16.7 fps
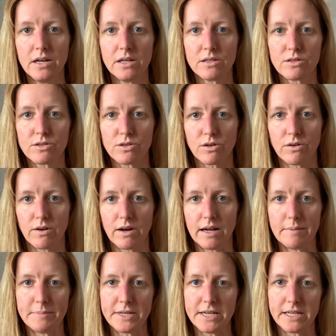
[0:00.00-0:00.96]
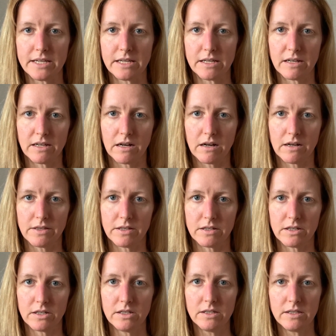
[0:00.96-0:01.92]
So I'm taking it on the
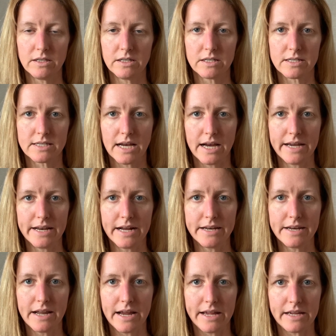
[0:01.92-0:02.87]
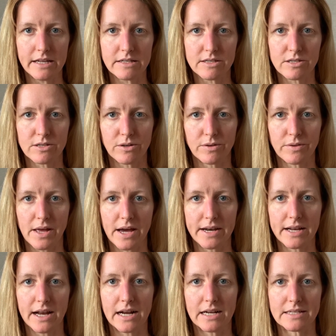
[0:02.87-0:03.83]
earlier side at night so that
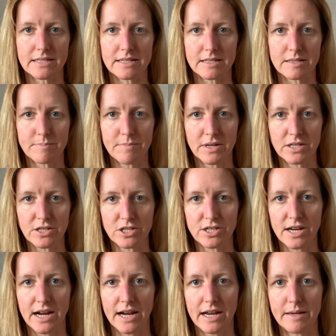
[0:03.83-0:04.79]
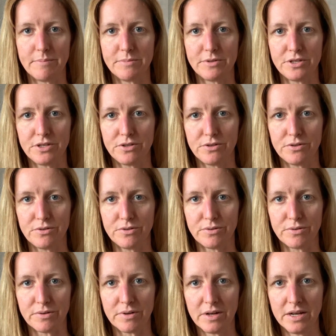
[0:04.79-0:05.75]
it has as much time
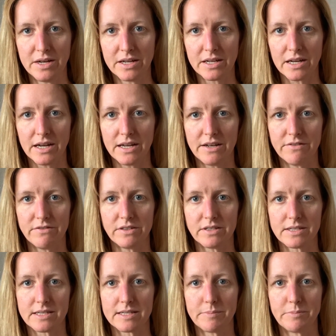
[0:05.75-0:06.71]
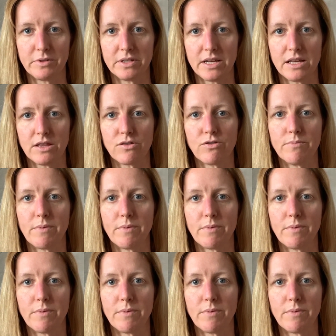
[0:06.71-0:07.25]
to kind of assimilate through